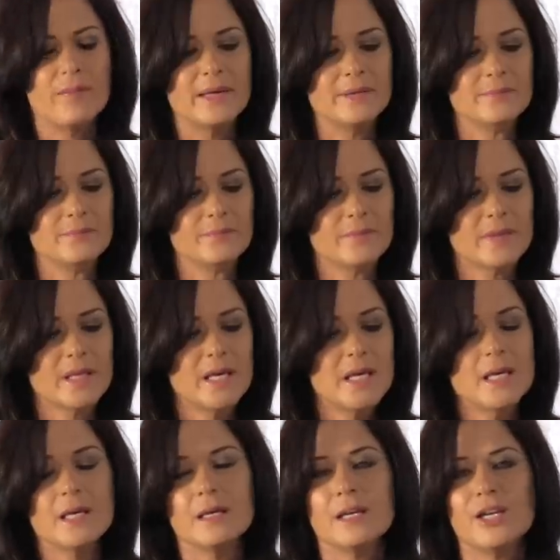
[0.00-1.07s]

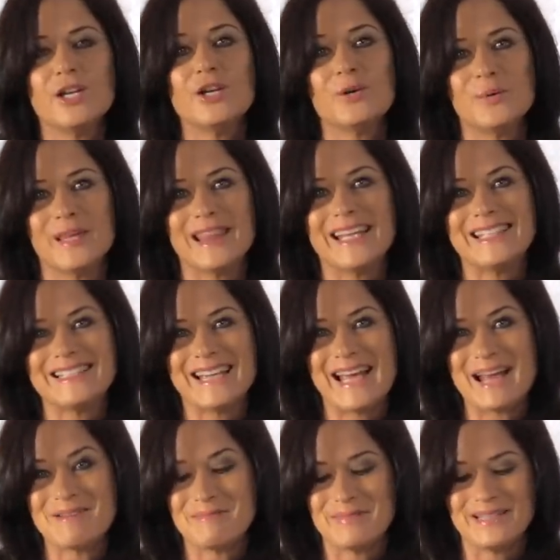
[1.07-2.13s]
but you don't want that to
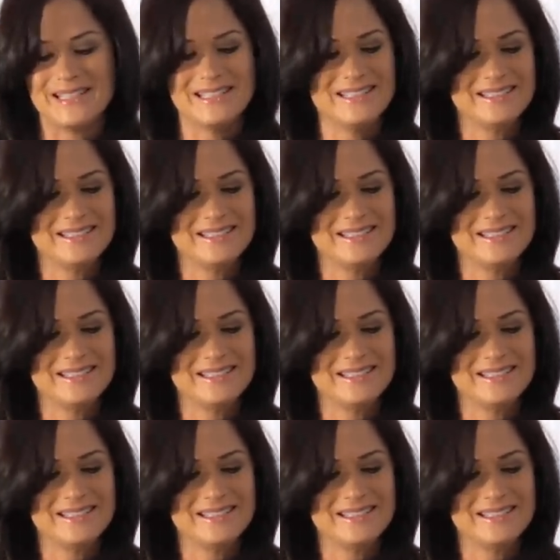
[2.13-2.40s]
happen.